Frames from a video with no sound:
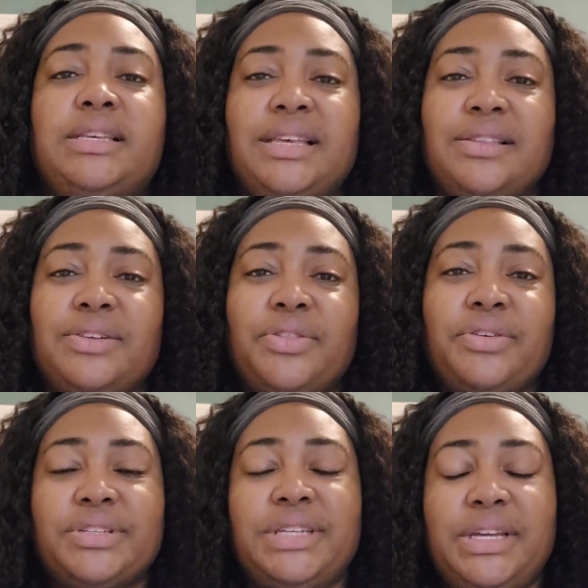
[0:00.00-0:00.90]
innocent little
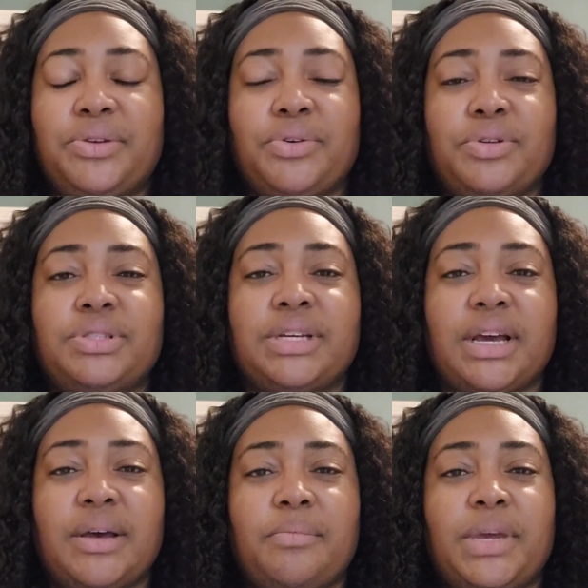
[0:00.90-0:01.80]
thirteen year old.
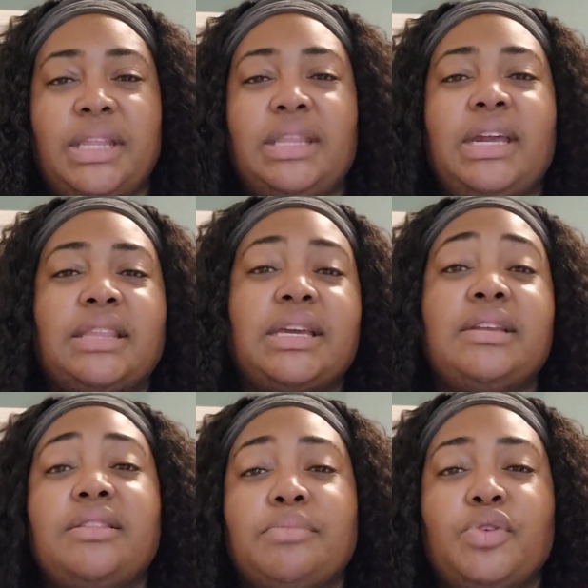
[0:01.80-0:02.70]
Um, and then at the
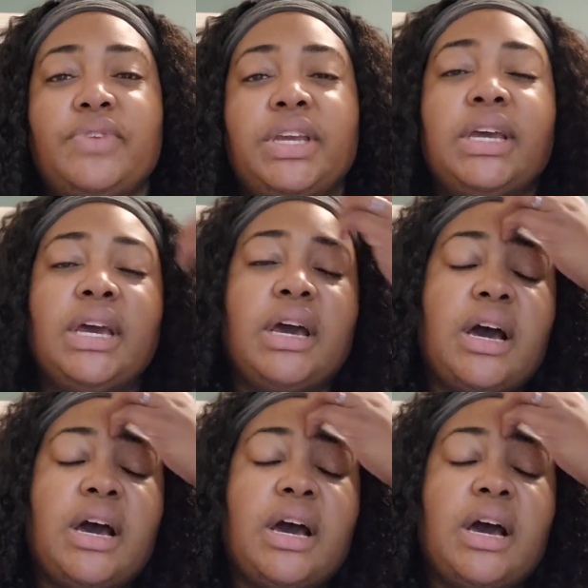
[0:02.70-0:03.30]
end of the movie,